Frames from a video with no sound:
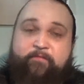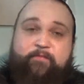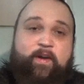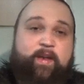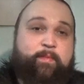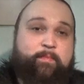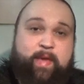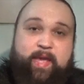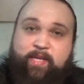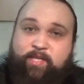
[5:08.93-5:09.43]
the
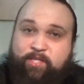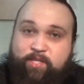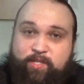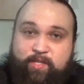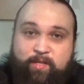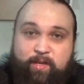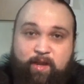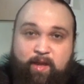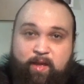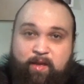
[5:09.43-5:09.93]

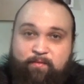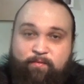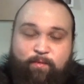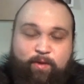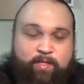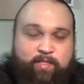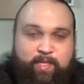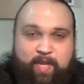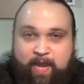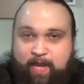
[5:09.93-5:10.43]
Funimation
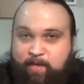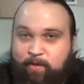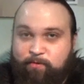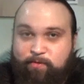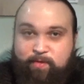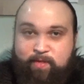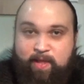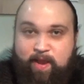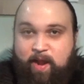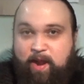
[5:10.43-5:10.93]
uh, voice
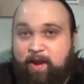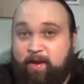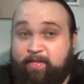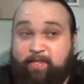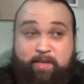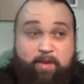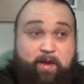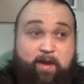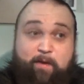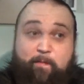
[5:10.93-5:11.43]
actors were
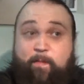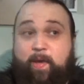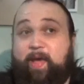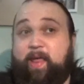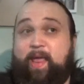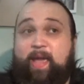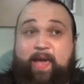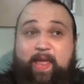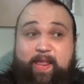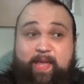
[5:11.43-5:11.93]
there, and I was like,
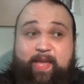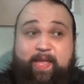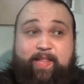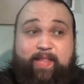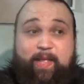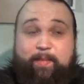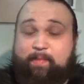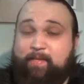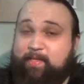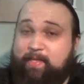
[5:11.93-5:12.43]
oh man, I
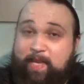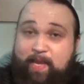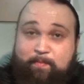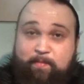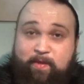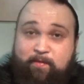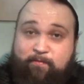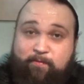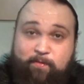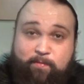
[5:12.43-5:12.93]
gotta get them to
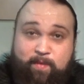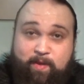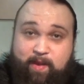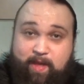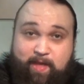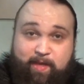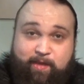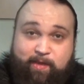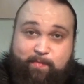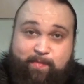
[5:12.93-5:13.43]
sign my Full
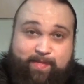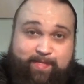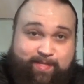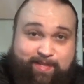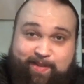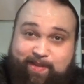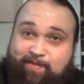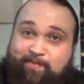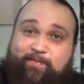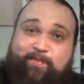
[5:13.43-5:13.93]
Metal
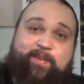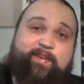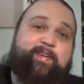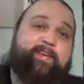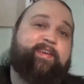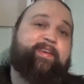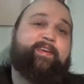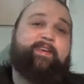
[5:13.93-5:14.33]
Alchemist stuff.